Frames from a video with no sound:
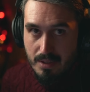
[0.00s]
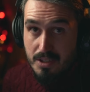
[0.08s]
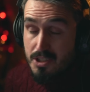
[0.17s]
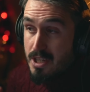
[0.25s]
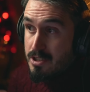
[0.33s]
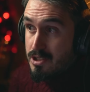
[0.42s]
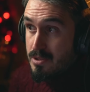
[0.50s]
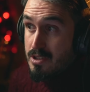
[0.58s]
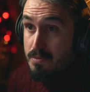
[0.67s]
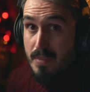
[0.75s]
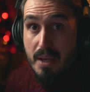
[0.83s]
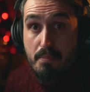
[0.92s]
Just
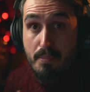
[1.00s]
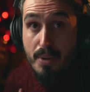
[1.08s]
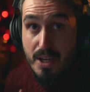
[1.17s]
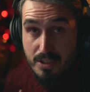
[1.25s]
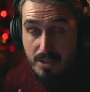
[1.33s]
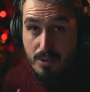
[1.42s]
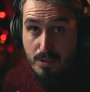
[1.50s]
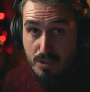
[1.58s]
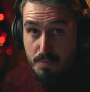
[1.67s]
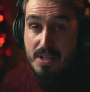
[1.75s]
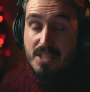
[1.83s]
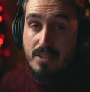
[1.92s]
suits my personal
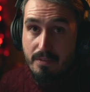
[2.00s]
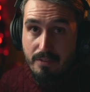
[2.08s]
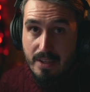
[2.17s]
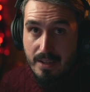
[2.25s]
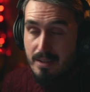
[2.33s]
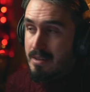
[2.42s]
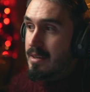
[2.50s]
specific